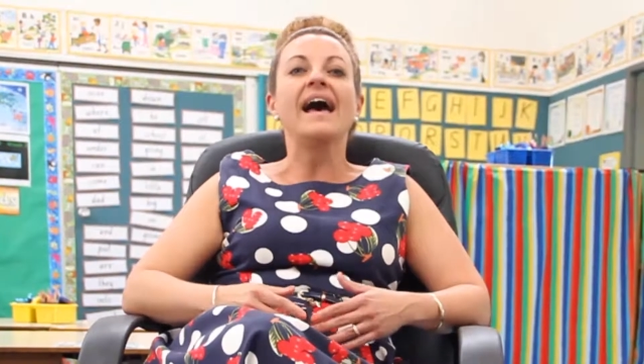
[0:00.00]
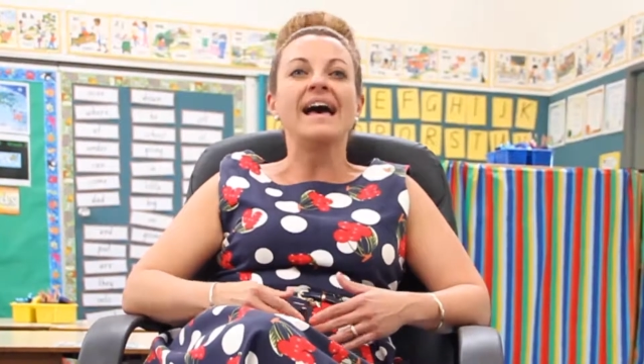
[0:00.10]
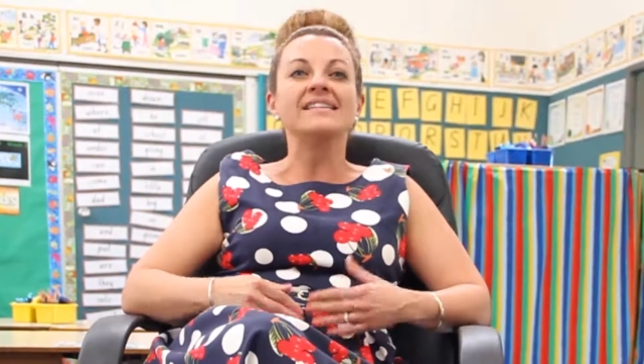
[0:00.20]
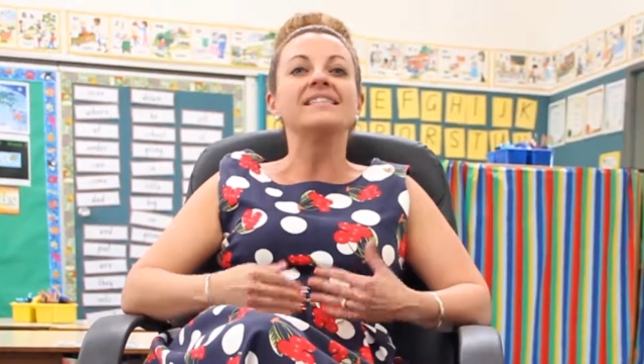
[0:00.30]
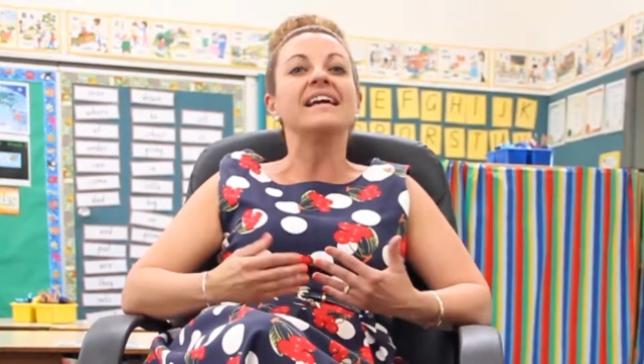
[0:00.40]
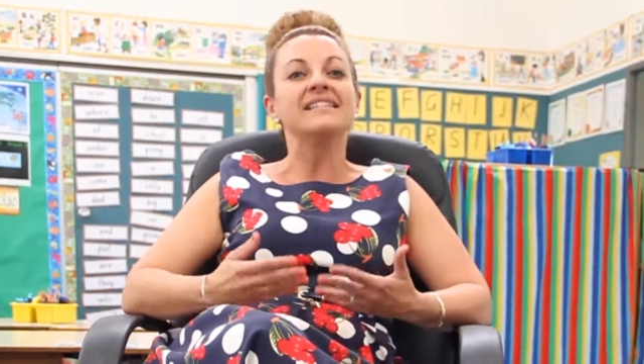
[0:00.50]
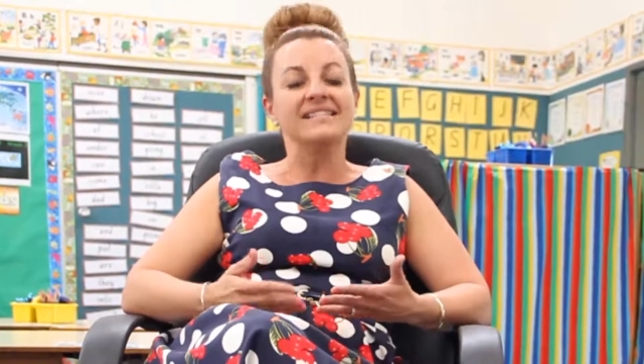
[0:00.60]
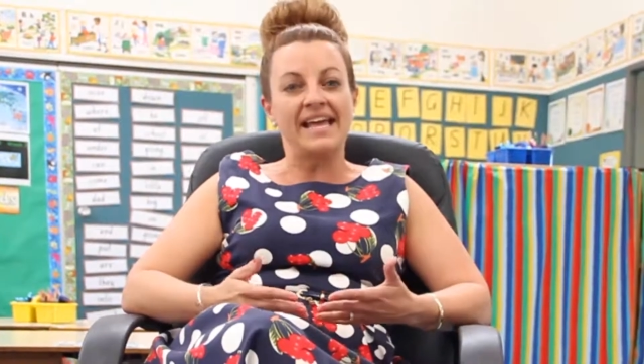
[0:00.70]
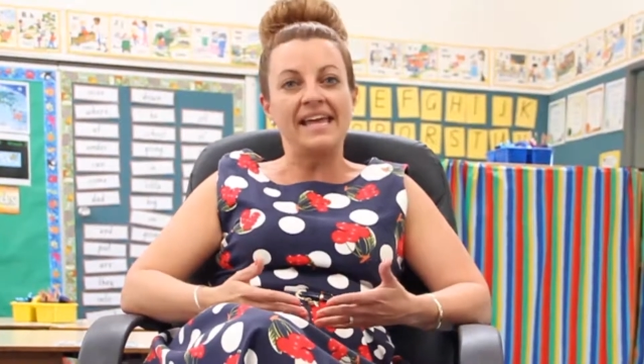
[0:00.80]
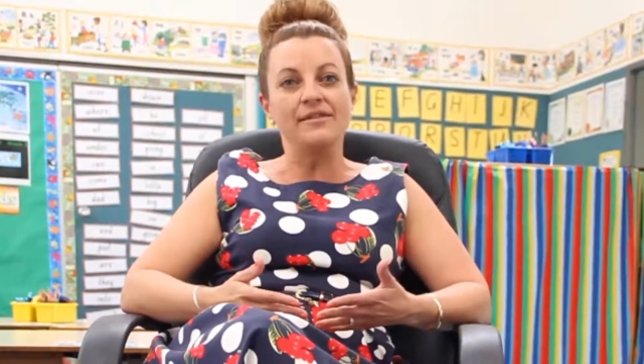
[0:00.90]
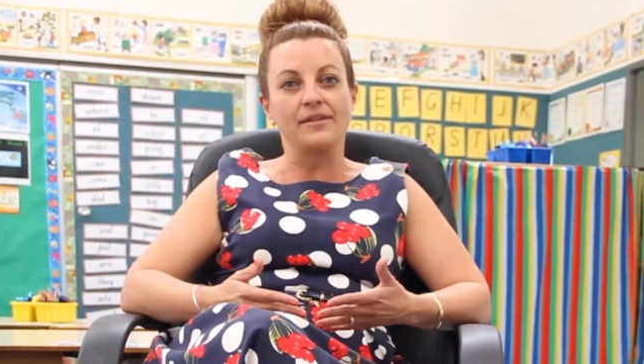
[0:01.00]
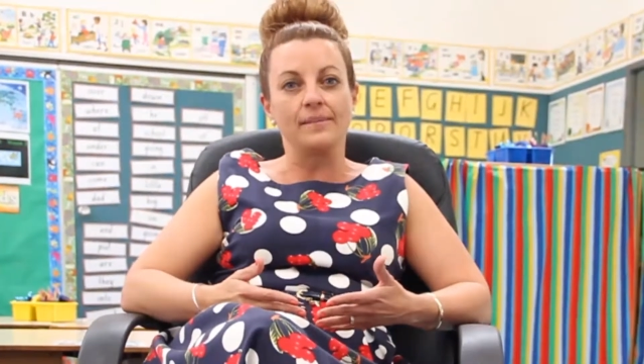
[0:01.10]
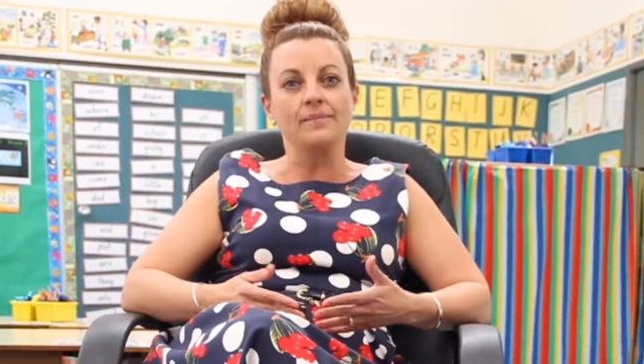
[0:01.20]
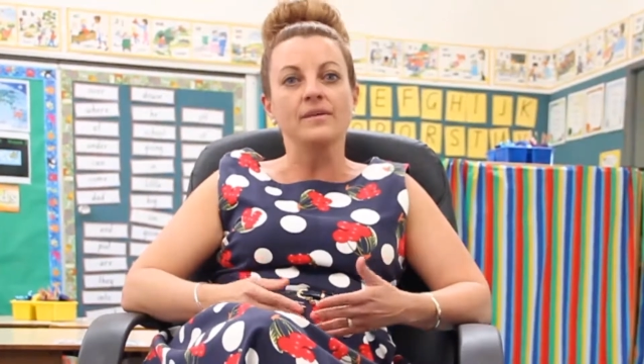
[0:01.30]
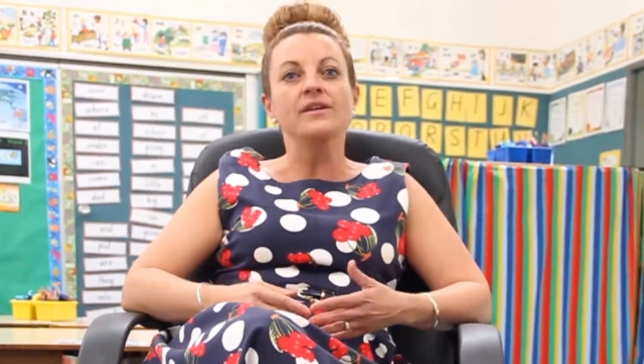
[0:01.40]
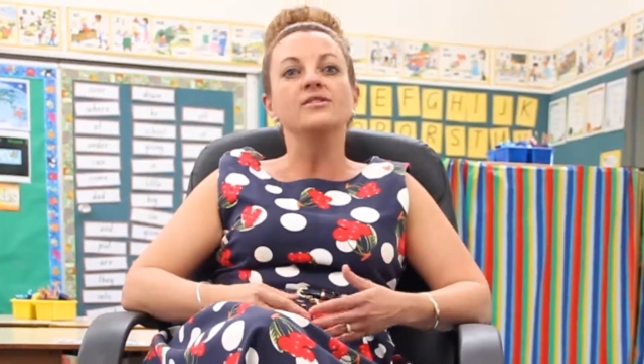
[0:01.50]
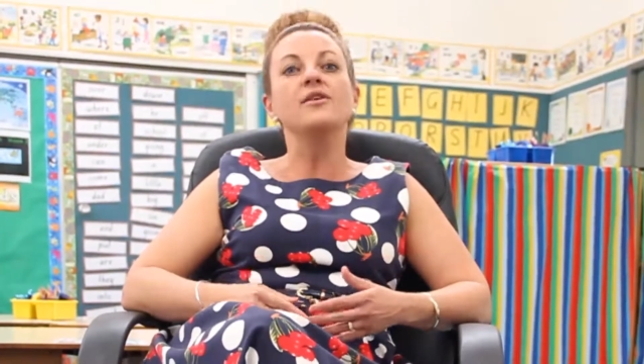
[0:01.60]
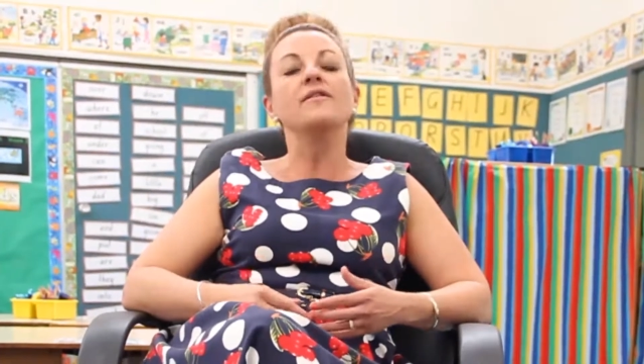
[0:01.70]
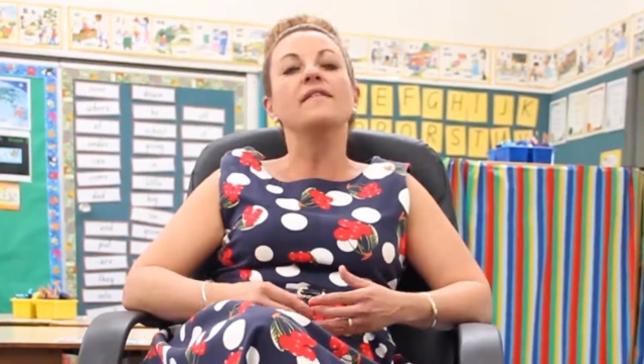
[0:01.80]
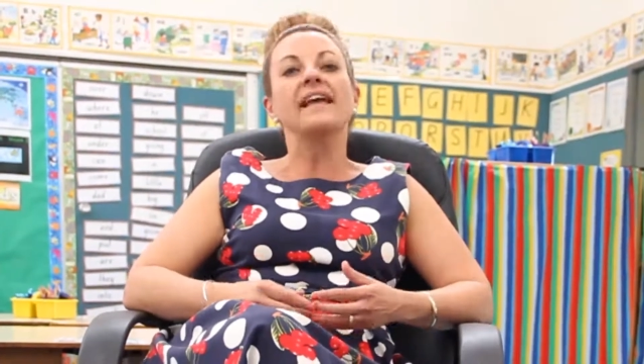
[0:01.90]
as they say them
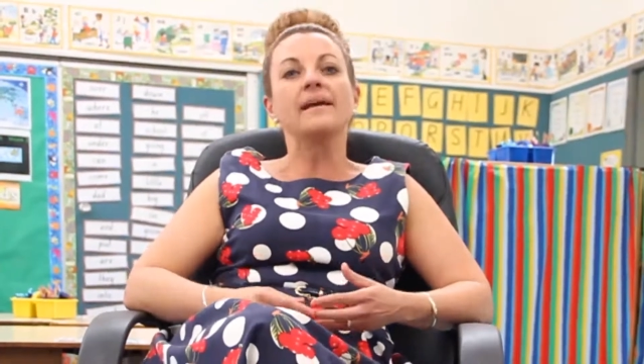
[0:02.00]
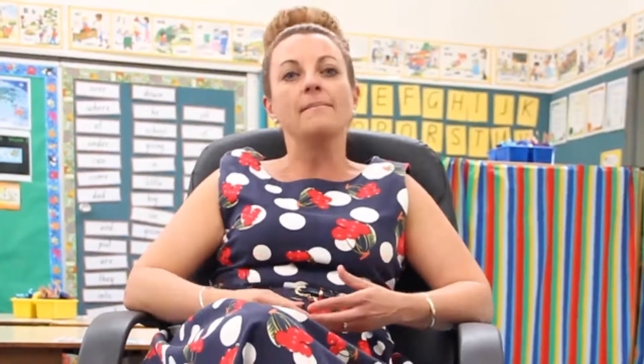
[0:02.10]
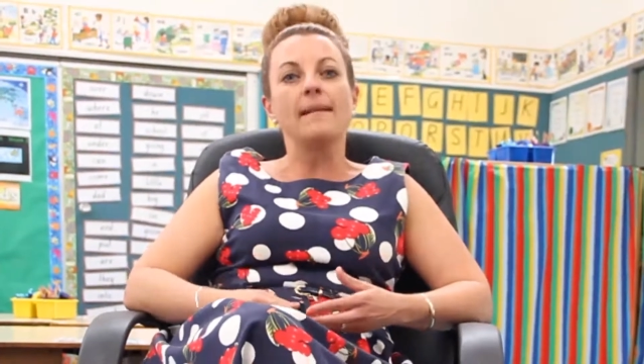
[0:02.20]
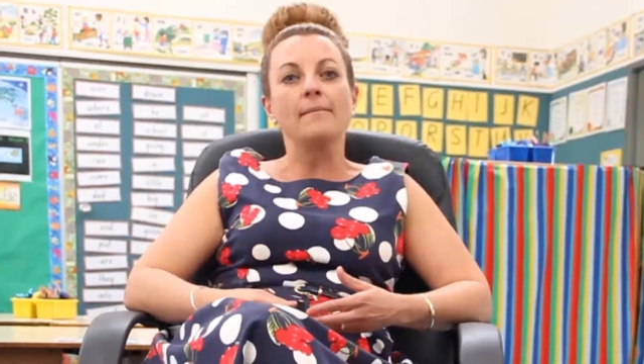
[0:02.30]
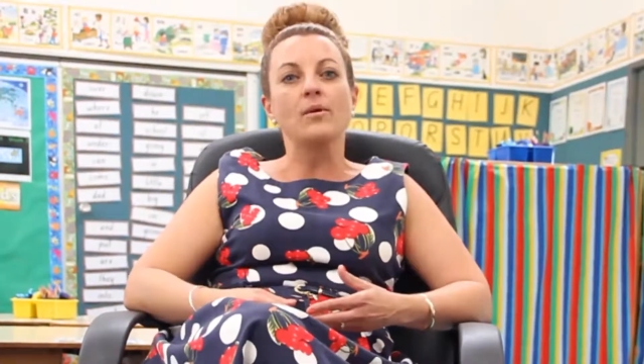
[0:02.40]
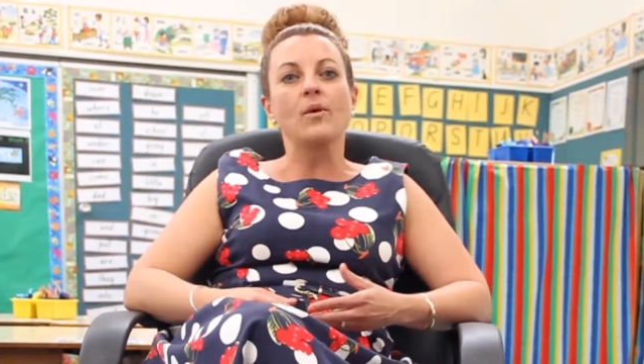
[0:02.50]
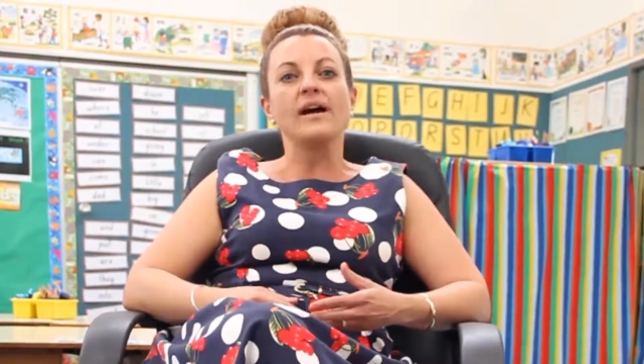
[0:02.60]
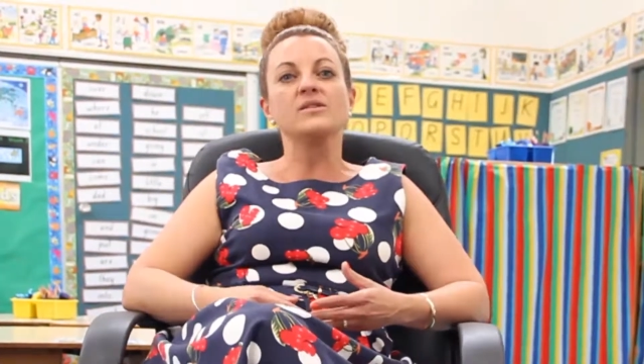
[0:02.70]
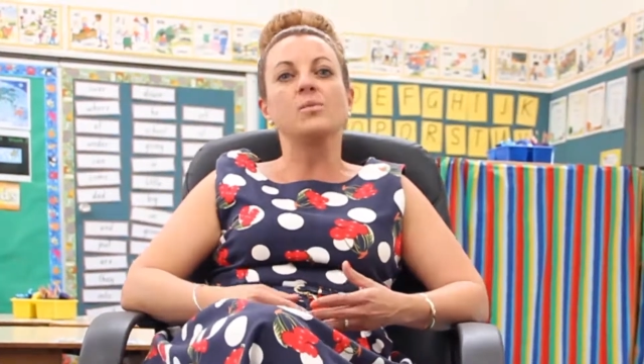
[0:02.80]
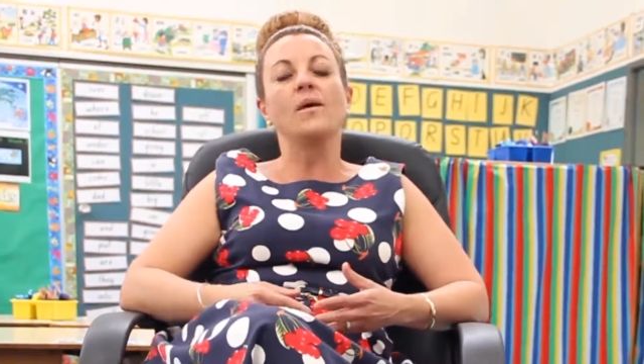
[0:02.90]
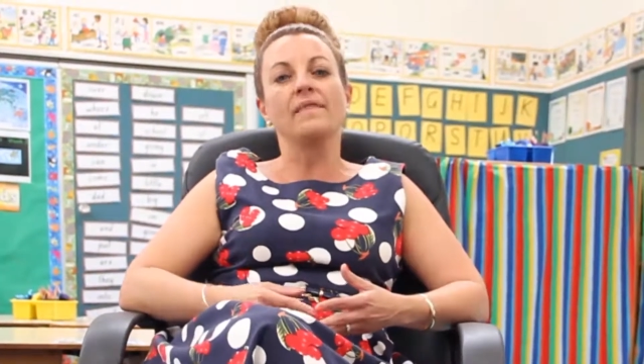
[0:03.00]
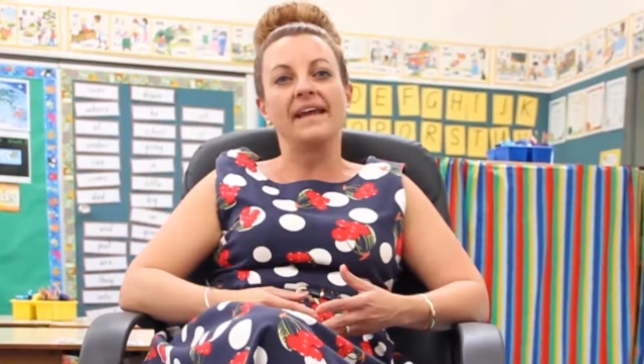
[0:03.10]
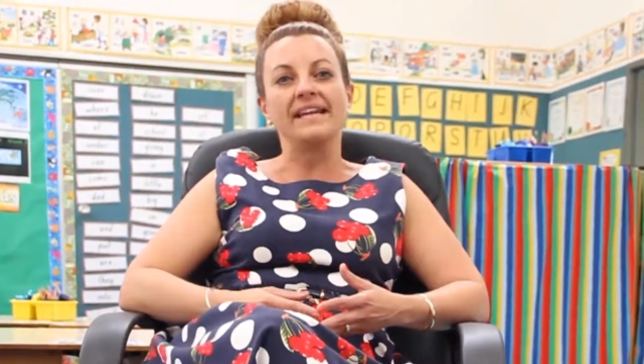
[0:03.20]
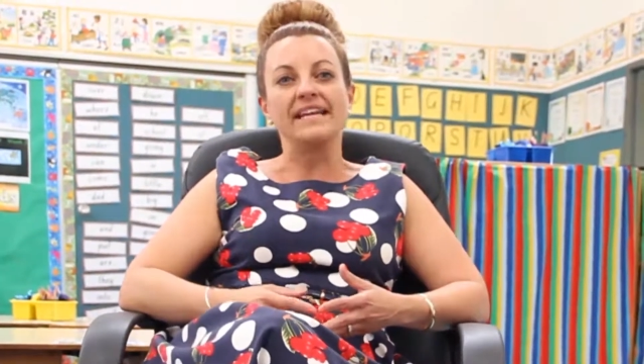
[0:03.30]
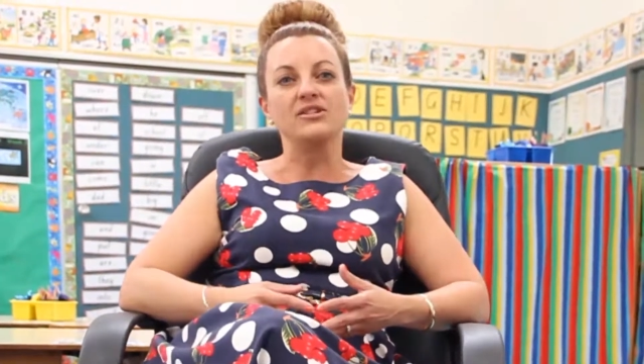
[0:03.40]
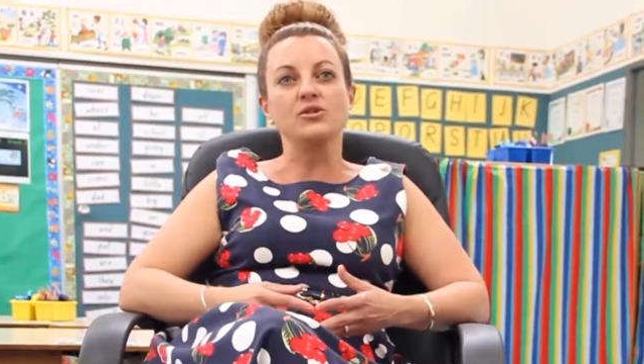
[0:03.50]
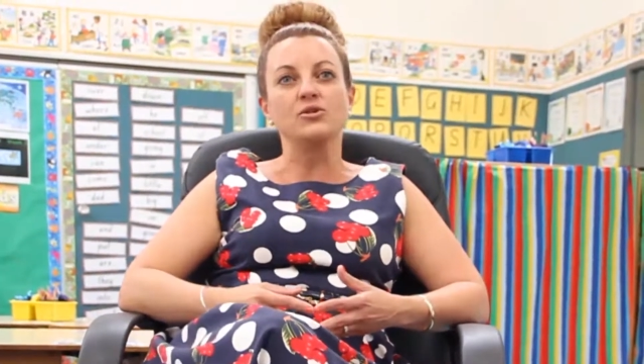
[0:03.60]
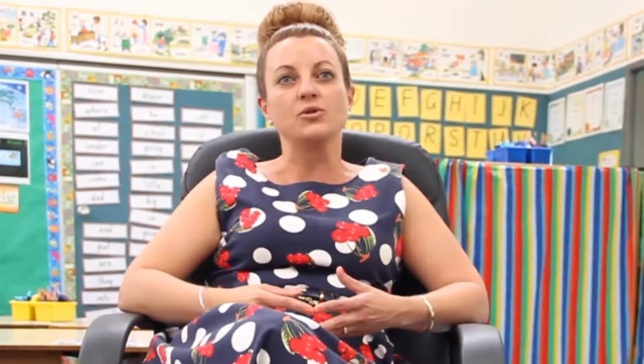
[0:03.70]
so that they can memorize what they need to